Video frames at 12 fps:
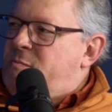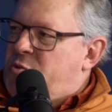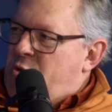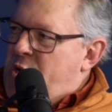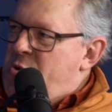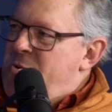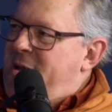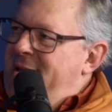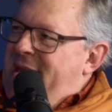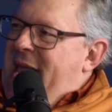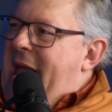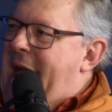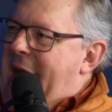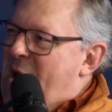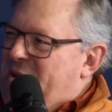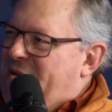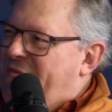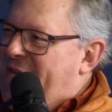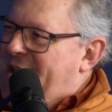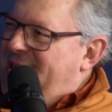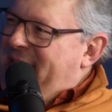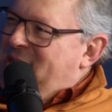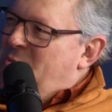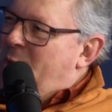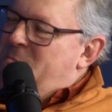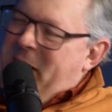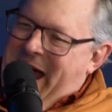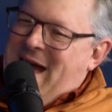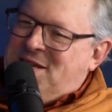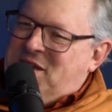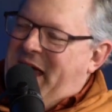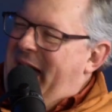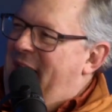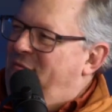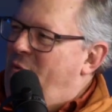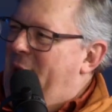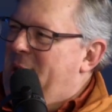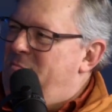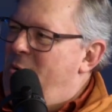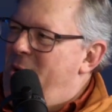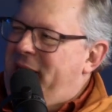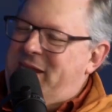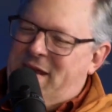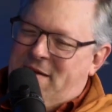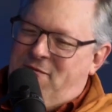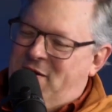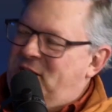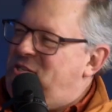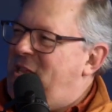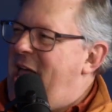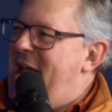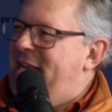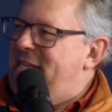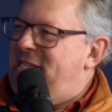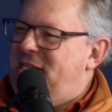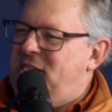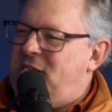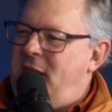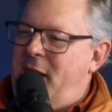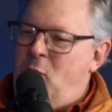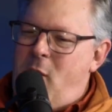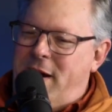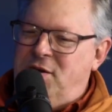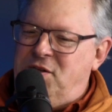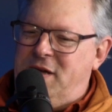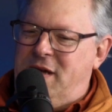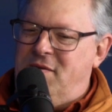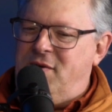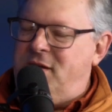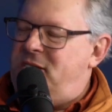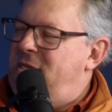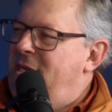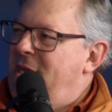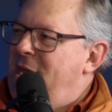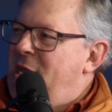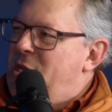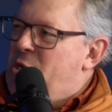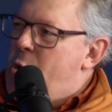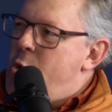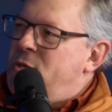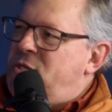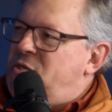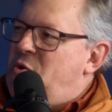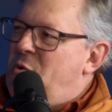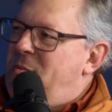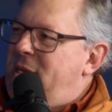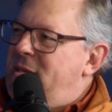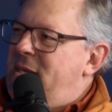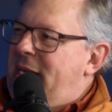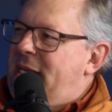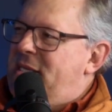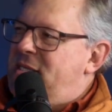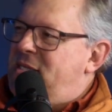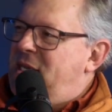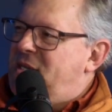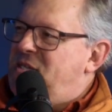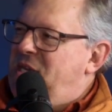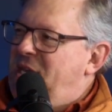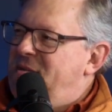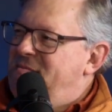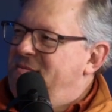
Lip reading: Drew, how are you feeling? We're past the halfway point. The finish line is in sight. Why don't you give us your sermon in 60?